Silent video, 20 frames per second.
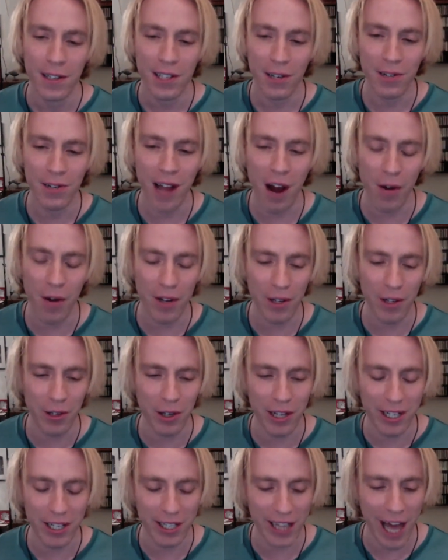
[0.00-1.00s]
So no,
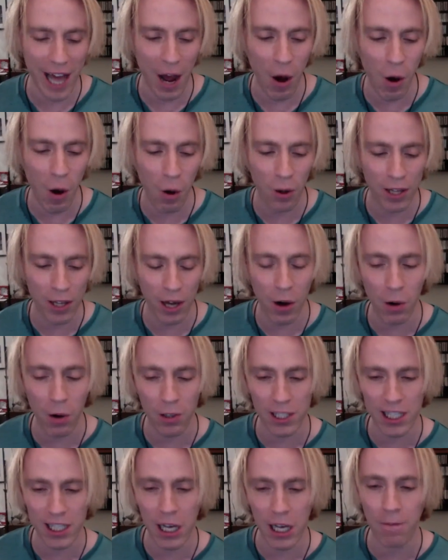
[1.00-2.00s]
the
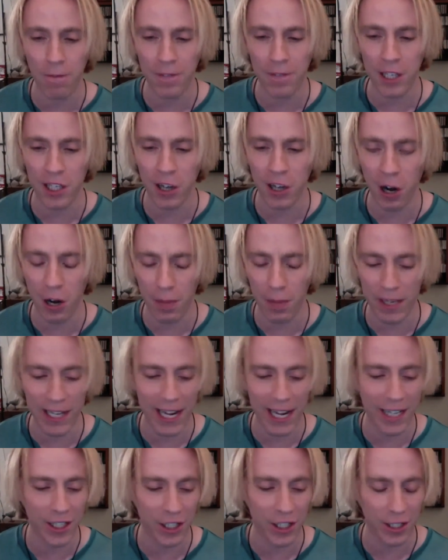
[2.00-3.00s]
whole
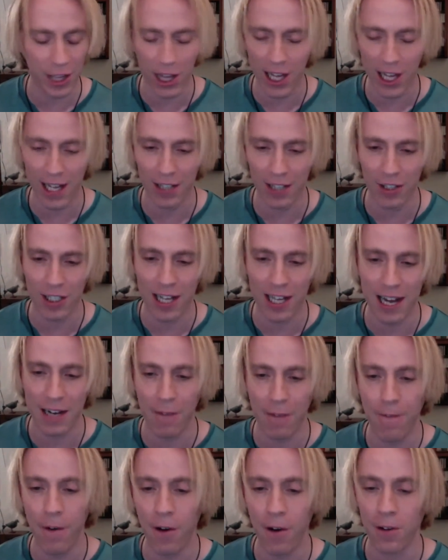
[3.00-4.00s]
self-determination thing just kind
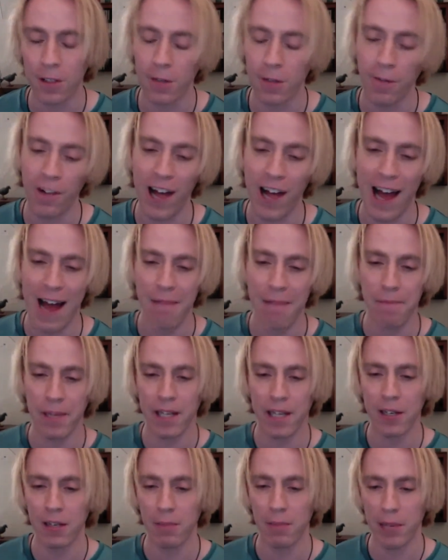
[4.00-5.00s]
of falls flat
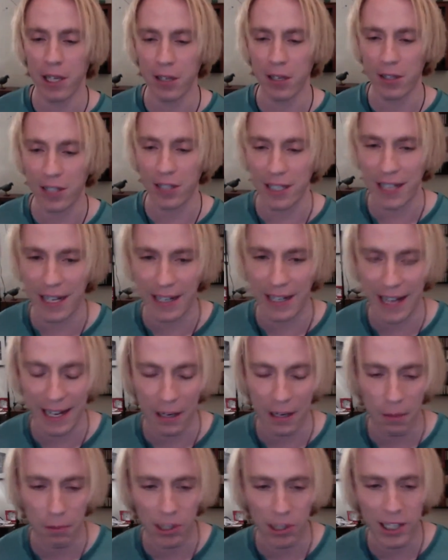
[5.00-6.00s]
because in a
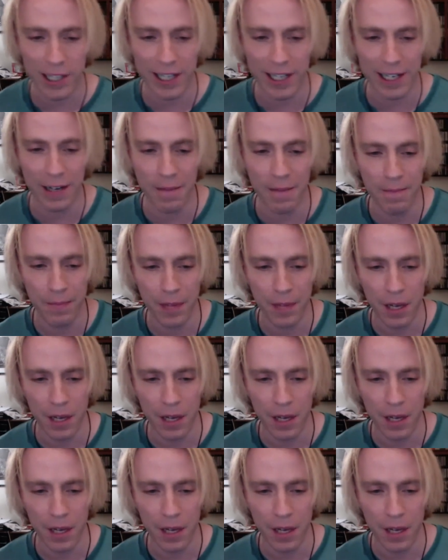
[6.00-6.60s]
completely